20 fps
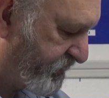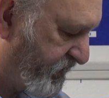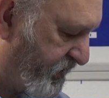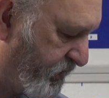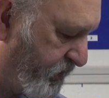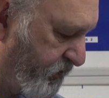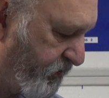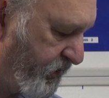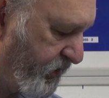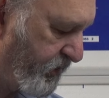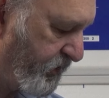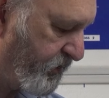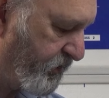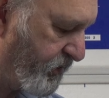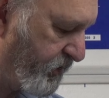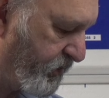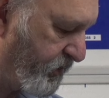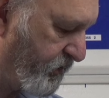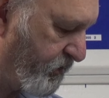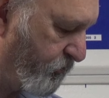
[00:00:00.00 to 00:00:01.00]
here
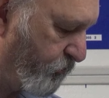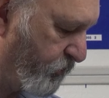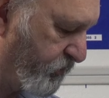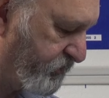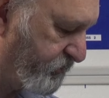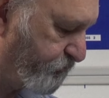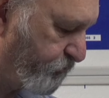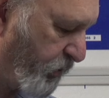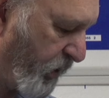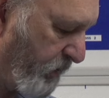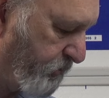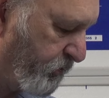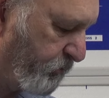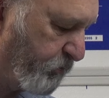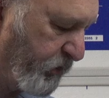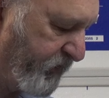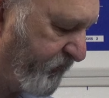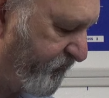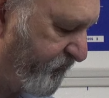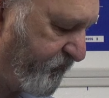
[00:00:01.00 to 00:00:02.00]
that was
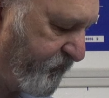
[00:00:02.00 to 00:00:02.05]
probably